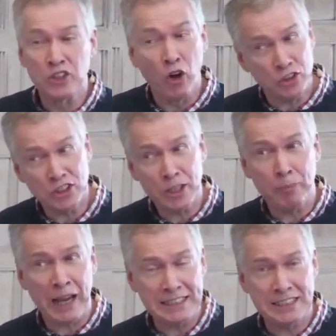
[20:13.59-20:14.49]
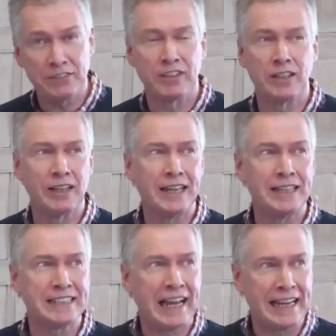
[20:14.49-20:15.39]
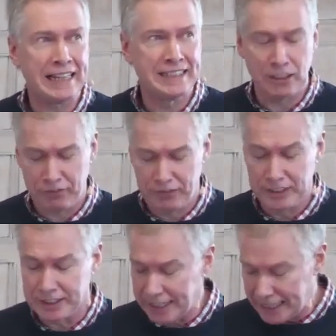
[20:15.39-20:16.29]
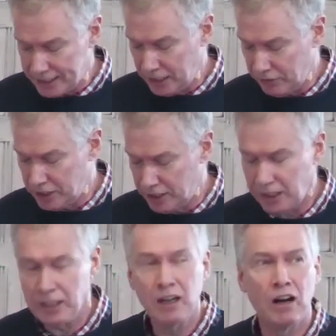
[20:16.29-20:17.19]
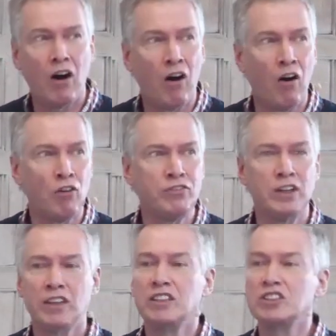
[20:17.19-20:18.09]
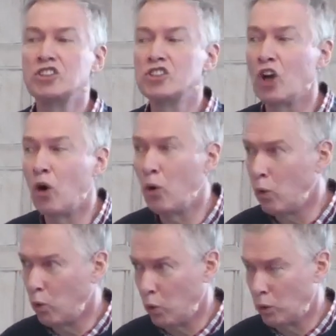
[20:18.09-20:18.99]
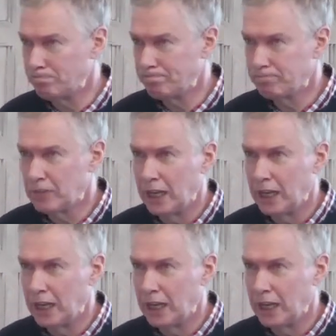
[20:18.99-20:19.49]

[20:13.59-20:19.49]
It's not just a passive thing, it's active. It's an activity of the soul.